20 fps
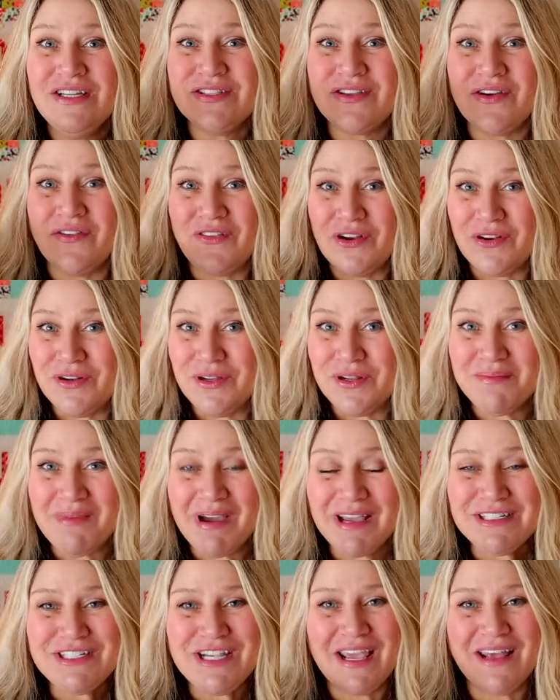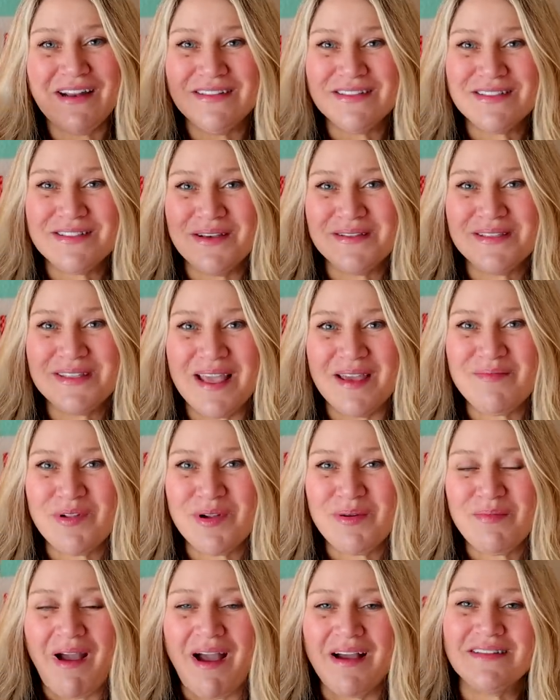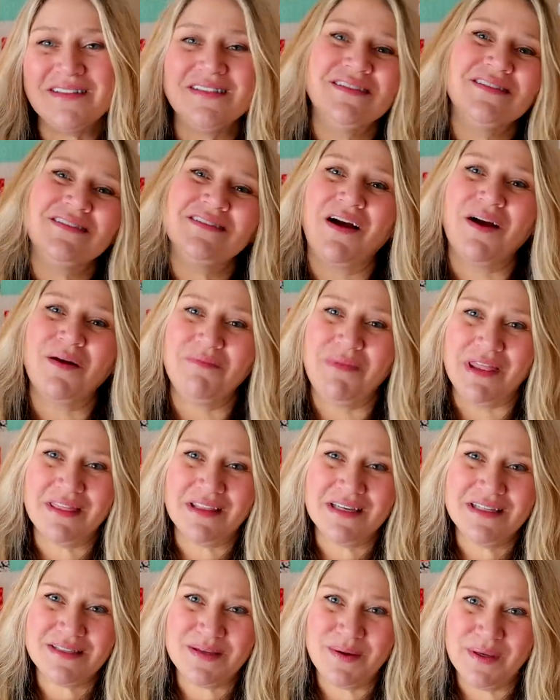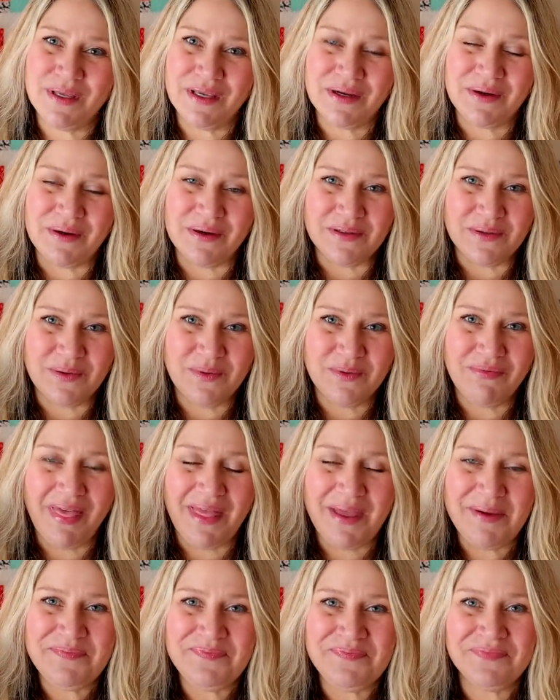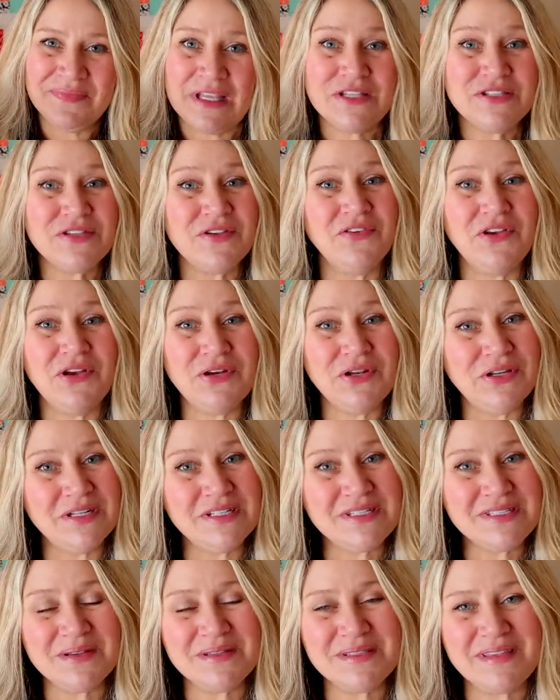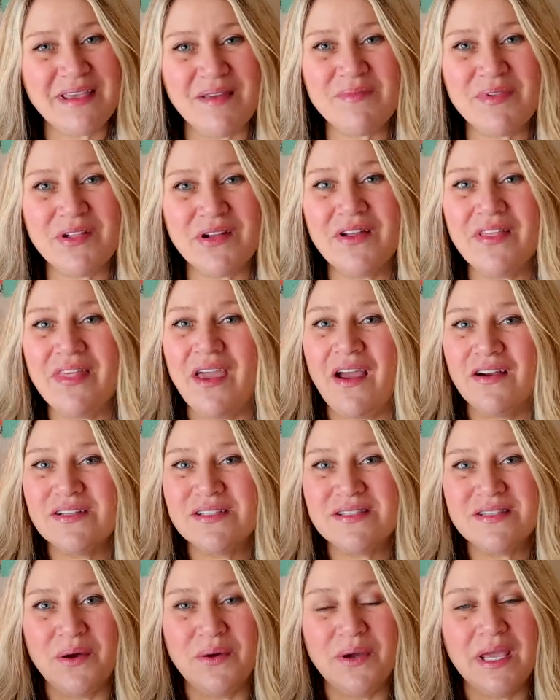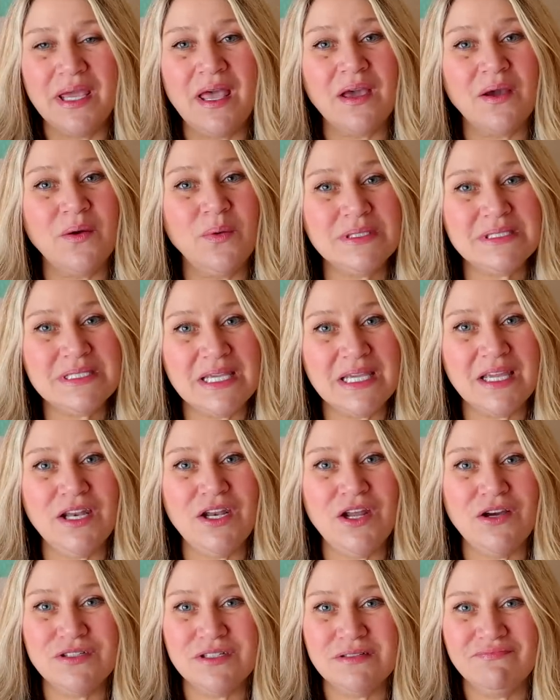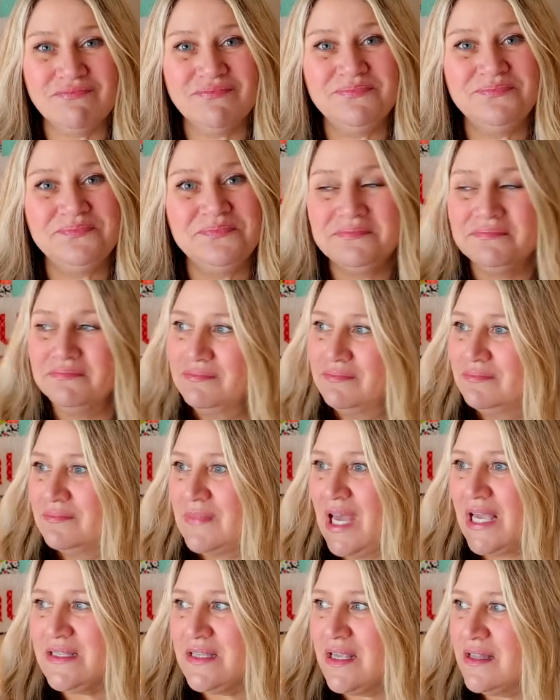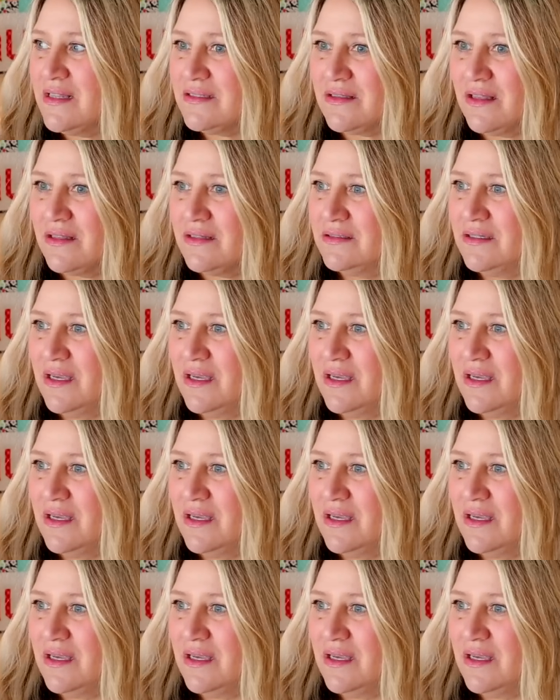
So if you're new to my channel, Sew Sampler Boxes are monthly sewing and... So if you're new to Sew Sampler, they are sewing, quilting, notion... I say this all the